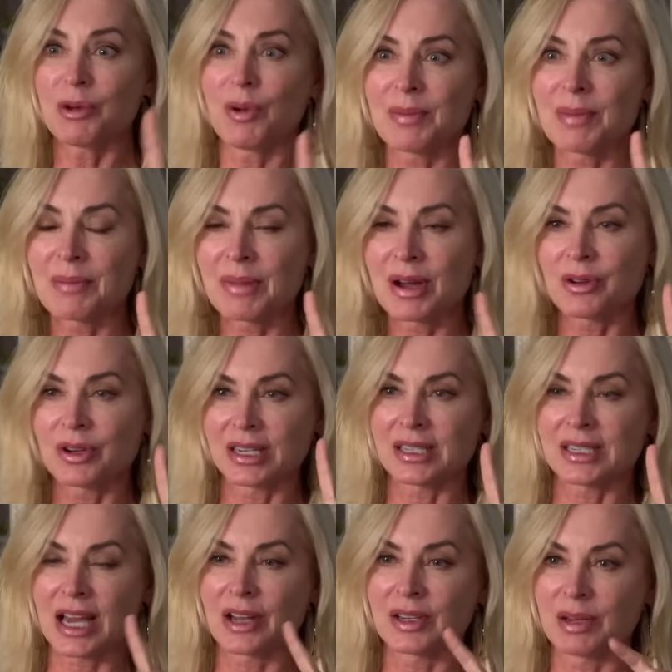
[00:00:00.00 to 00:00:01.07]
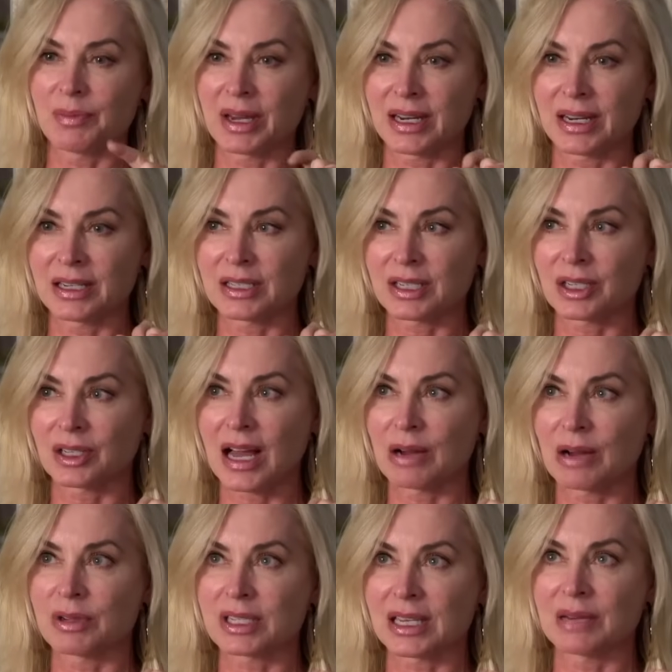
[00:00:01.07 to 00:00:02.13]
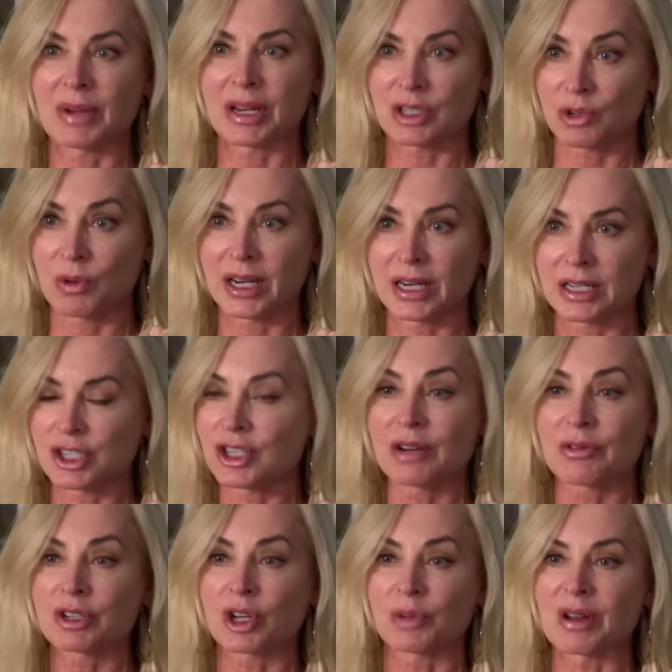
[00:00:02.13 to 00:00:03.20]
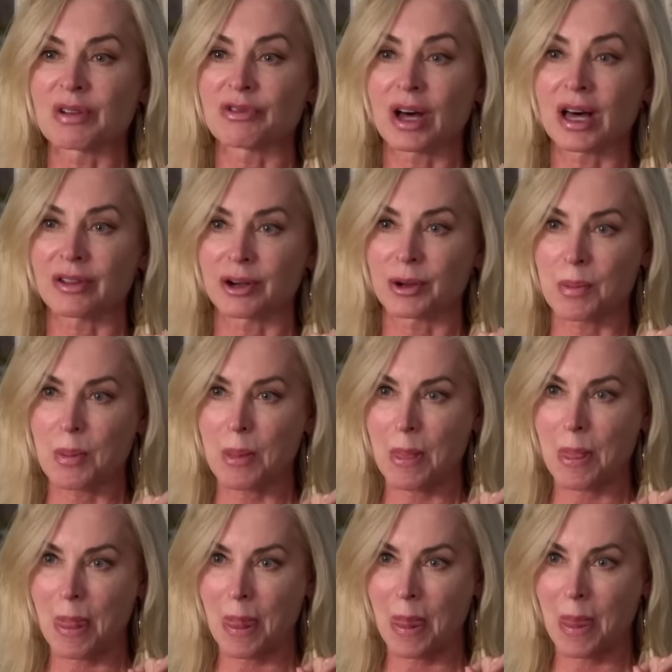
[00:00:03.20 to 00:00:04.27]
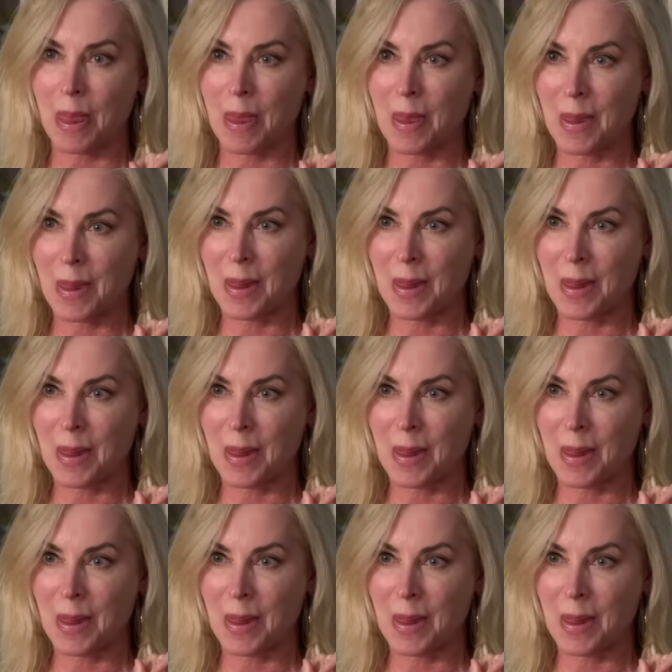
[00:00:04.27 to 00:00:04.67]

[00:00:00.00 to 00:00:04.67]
the way, my mother didn't tell anybody until I was in my 20s. She never told my father. Wow.